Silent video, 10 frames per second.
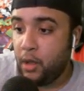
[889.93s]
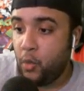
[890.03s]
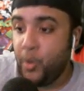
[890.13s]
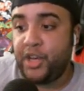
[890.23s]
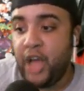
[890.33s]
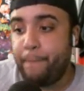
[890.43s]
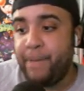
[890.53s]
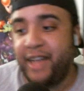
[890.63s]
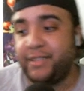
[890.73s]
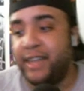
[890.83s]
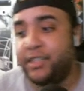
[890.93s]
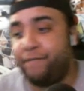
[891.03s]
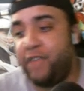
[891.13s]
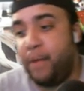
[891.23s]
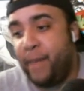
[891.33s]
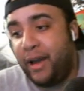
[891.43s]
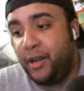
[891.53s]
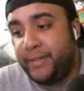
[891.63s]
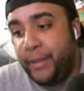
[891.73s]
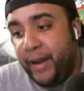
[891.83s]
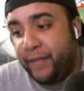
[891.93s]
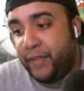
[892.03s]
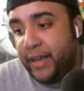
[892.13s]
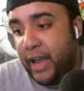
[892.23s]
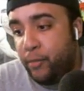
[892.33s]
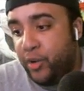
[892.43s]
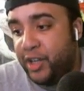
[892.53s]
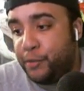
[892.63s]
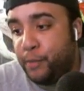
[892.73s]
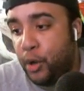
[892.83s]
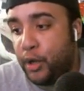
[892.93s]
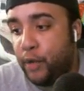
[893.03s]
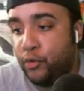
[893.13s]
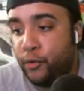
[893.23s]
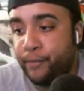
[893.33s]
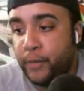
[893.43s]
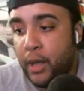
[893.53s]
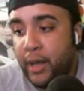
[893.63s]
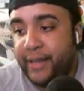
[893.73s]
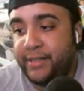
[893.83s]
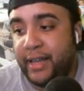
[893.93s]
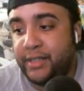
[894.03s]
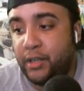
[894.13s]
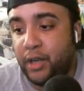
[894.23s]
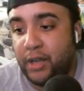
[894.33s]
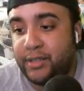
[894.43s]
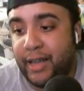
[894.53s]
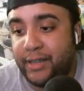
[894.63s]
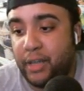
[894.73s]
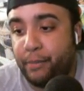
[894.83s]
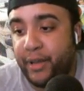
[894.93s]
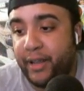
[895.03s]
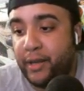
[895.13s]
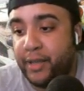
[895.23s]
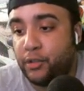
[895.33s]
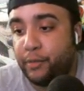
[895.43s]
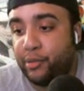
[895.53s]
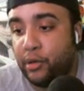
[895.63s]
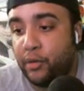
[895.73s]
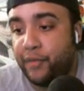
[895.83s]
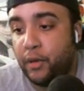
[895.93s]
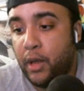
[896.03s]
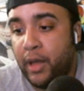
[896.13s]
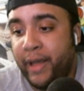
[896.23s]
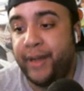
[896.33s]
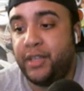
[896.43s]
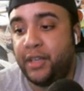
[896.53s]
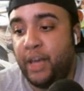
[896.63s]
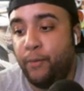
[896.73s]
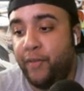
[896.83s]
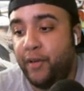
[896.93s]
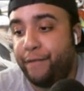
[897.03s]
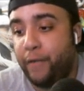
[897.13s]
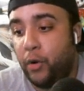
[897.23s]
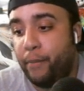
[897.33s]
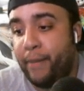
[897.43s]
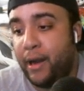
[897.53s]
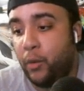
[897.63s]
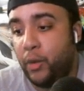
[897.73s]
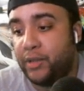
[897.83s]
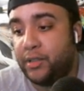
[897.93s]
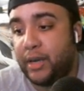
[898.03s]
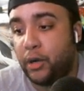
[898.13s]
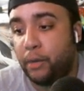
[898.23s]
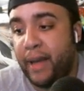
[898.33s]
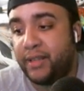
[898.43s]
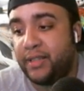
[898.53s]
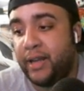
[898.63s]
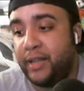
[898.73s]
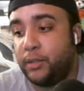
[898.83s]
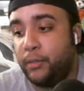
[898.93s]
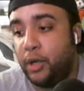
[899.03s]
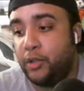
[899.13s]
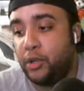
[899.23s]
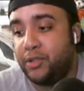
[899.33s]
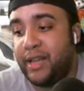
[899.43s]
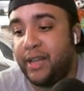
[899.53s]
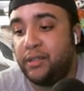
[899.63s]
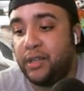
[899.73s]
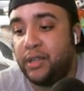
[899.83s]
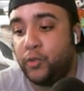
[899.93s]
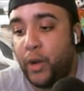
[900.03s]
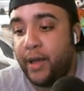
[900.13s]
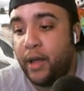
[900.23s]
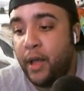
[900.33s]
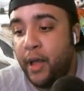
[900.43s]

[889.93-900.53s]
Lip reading: We cut backstage to Finn Balor staring at the camera in a smoky room. He says he lost last night, but he needs to He needs to keep moving forward. Balor wants his title back. Tonight, Samoa Joe stands in his way.